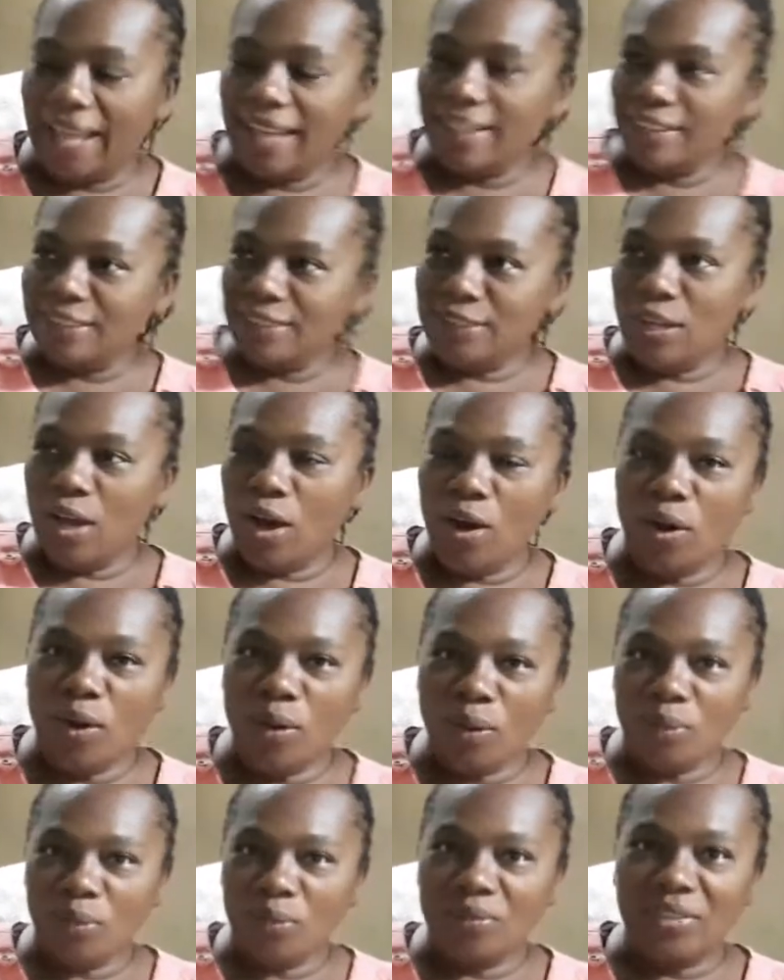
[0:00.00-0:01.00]

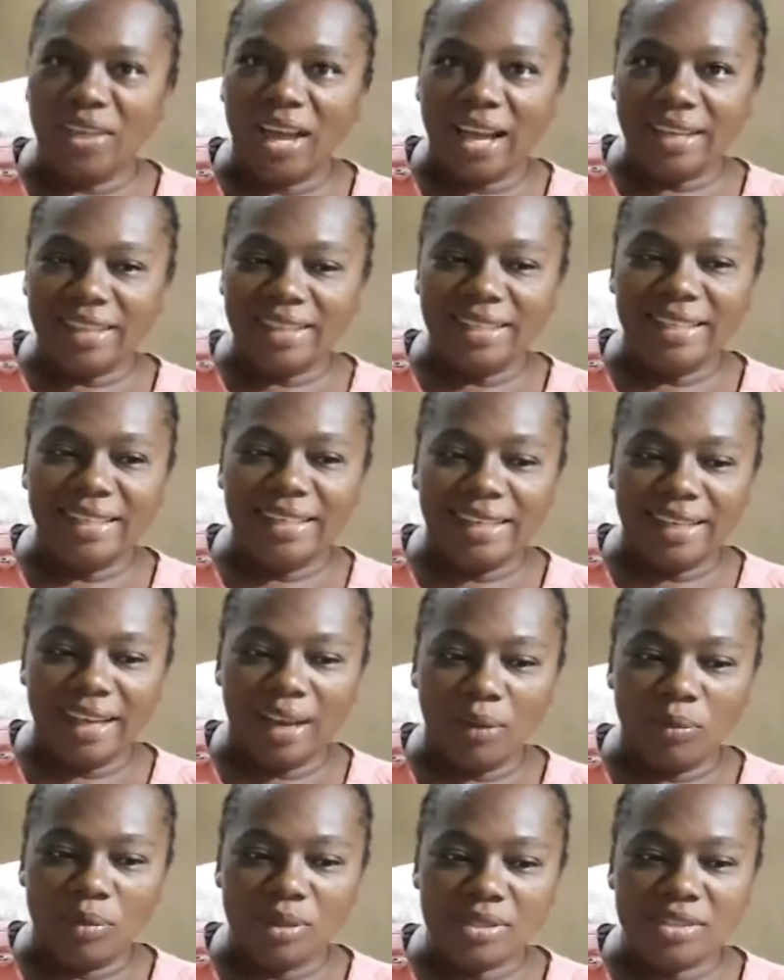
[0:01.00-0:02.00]
now, the other day
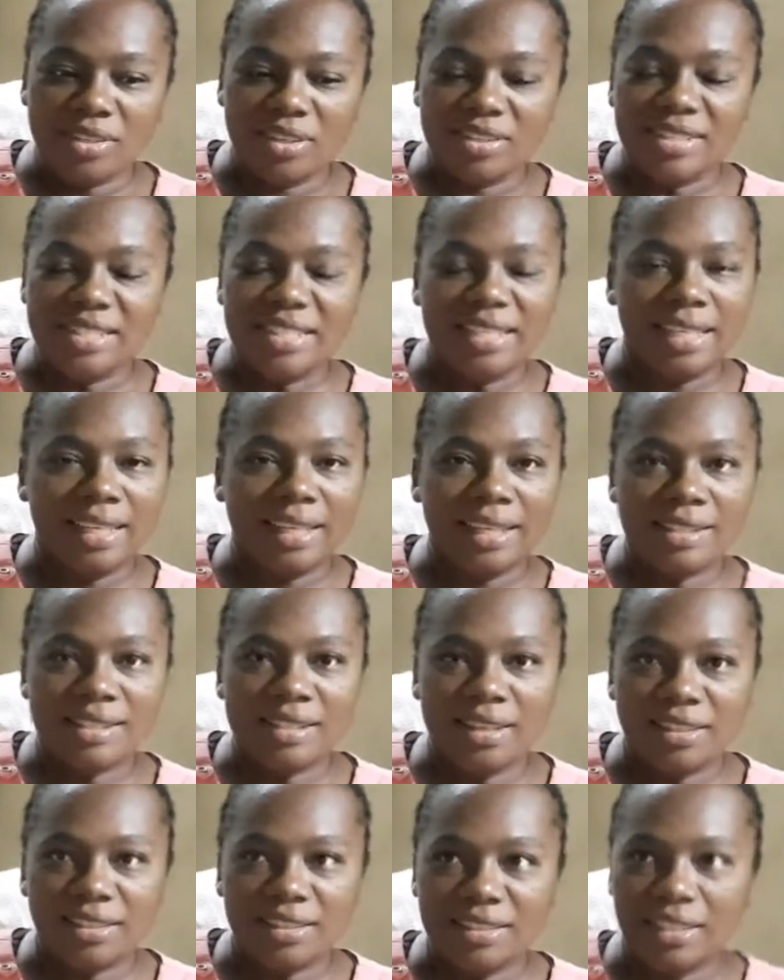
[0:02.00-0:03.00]
I was dusting and I
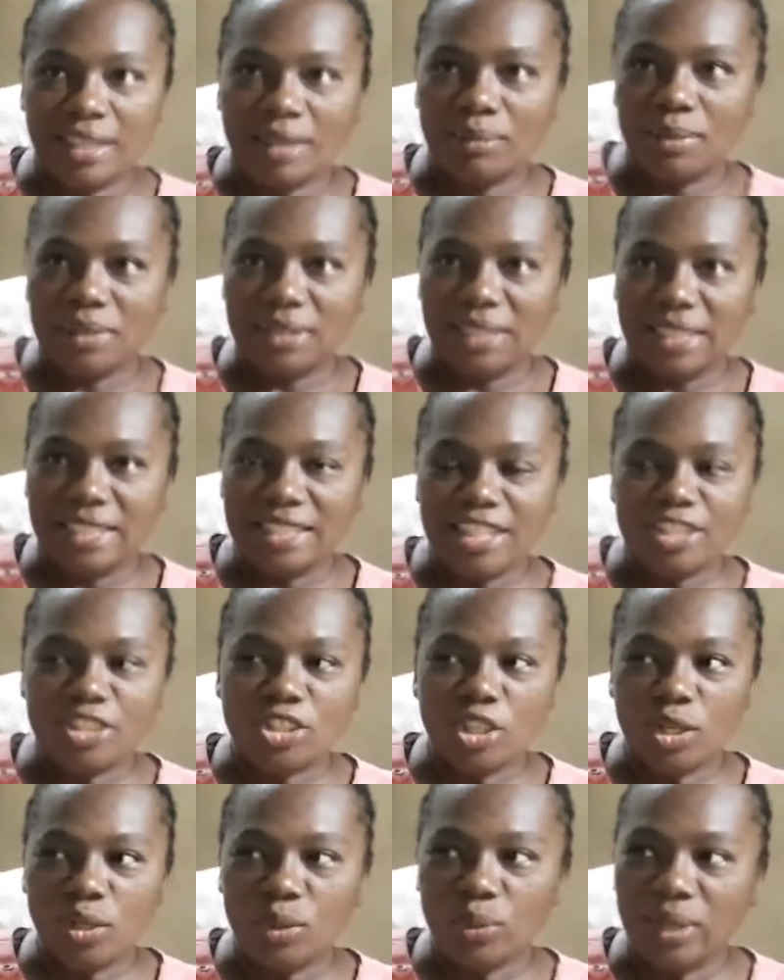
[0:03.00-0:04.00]
saw the tablet and I said,
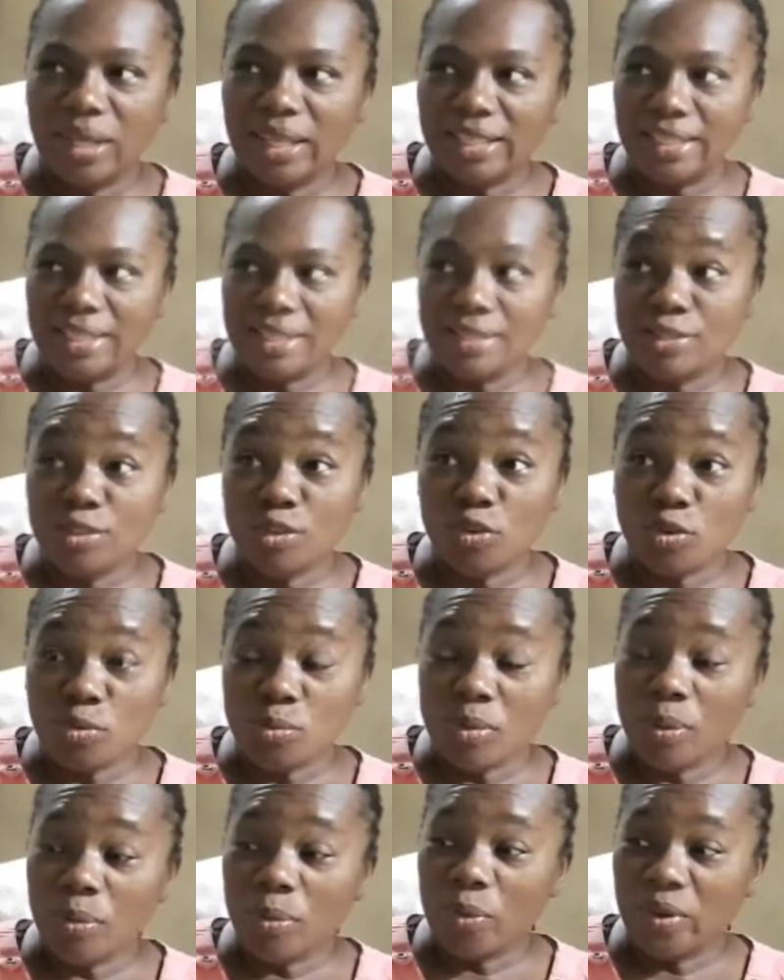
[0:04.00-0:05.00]
Jay, look at this. Do you
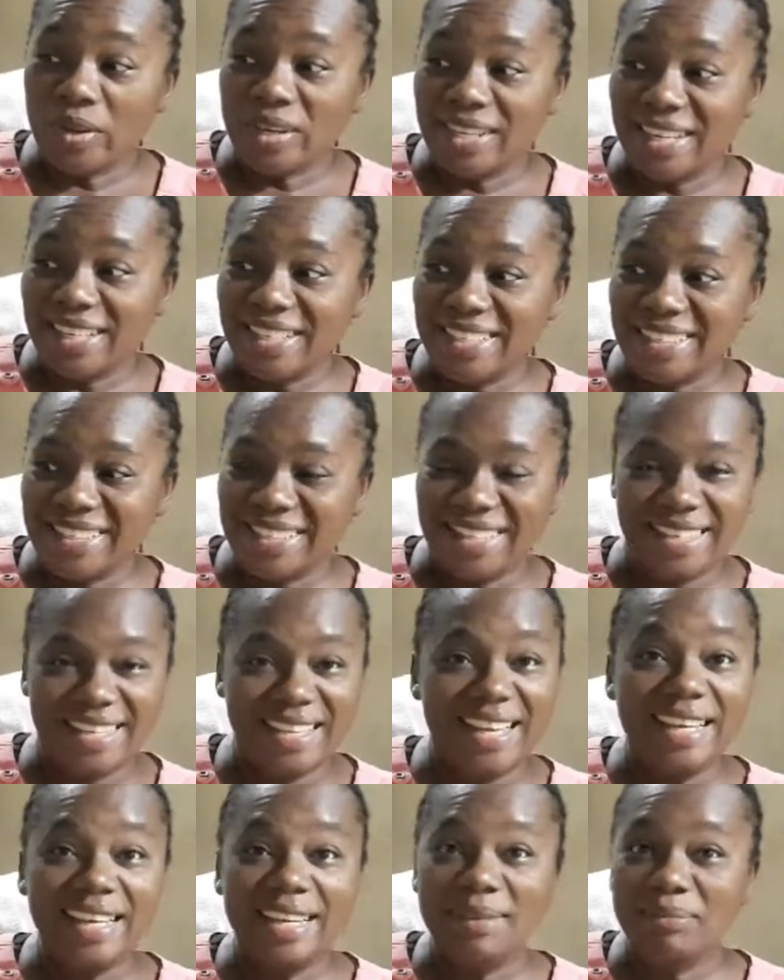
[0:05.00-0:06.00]
remember when Daddy said,
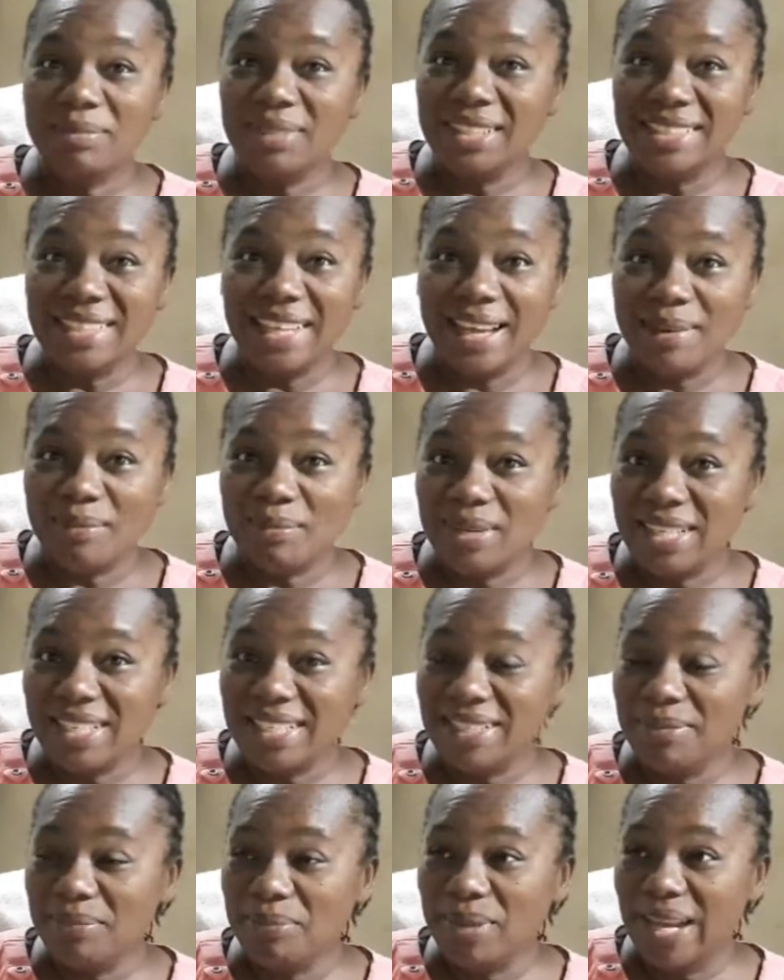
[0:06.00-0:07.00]
lend him the tablet,
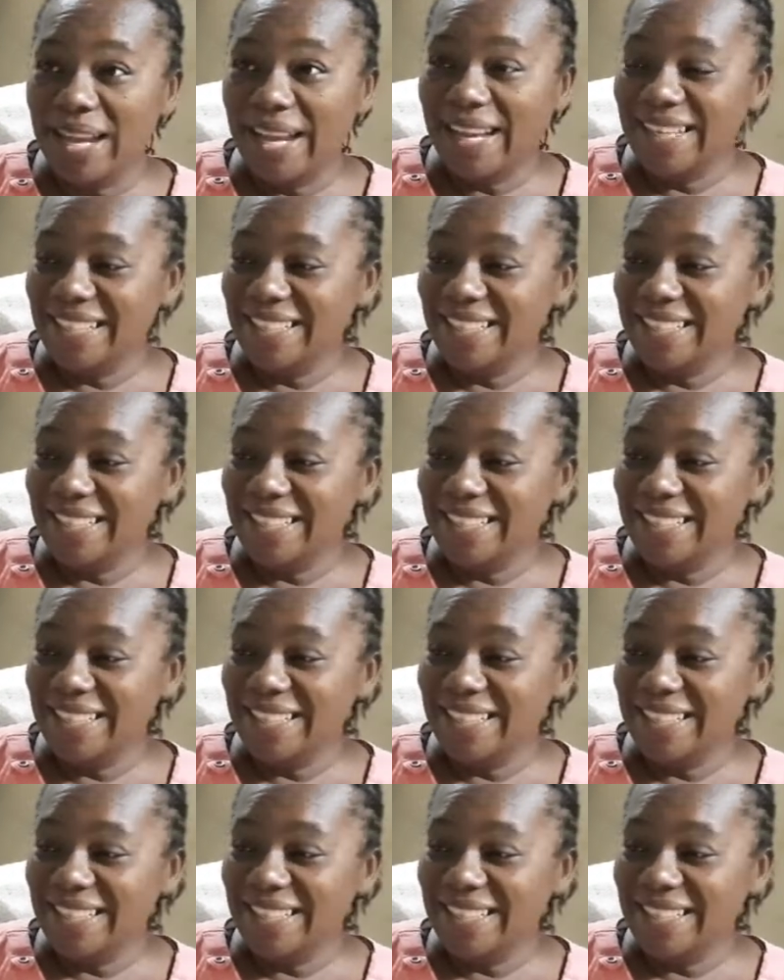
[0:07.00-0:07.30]
no man?